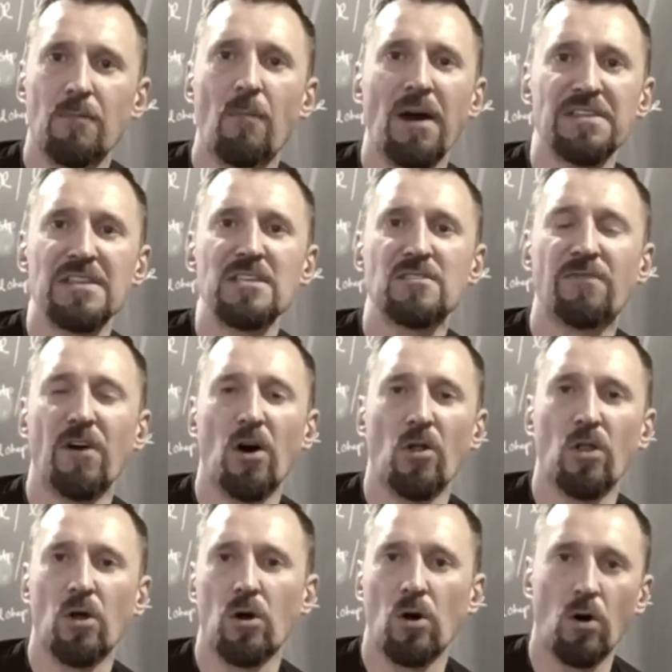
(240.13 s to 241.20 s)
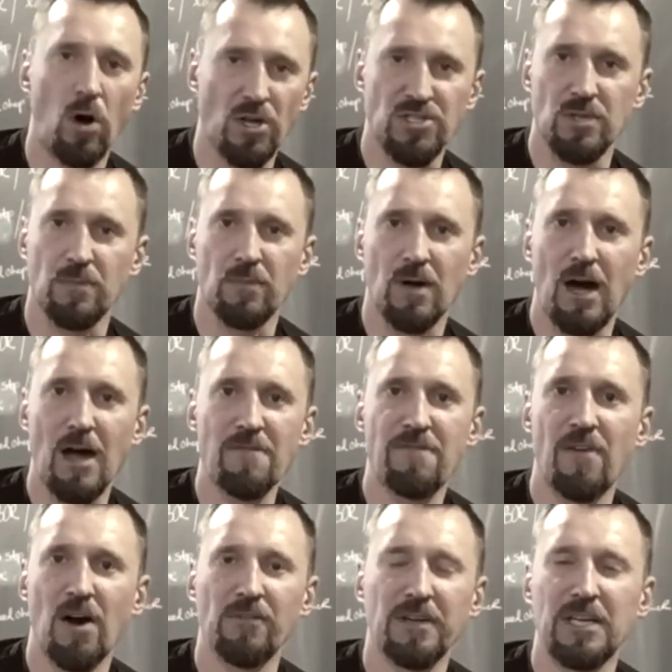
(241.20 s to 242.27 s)
my knees felt awesome. I
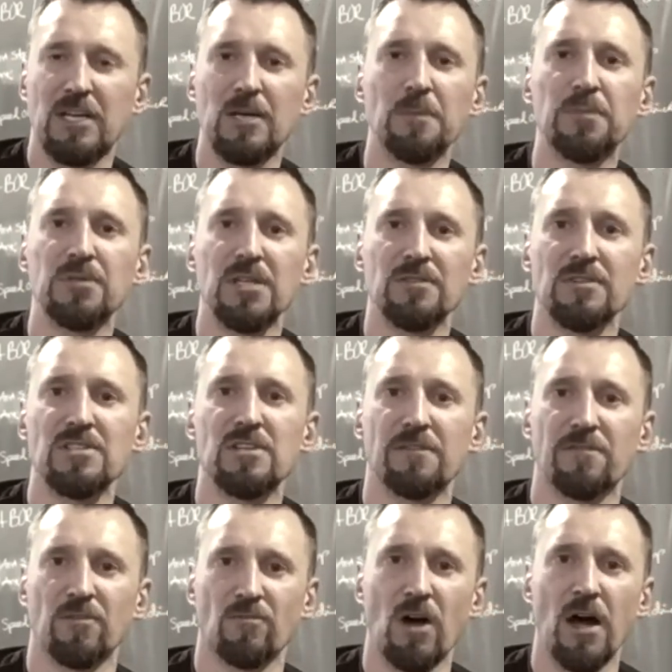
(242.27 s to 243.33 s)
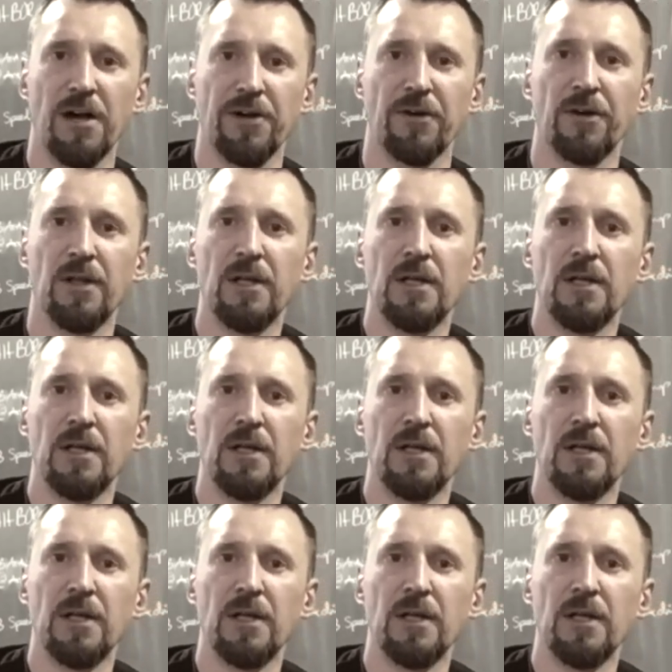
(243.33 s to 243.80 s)
felt like a completely different rider.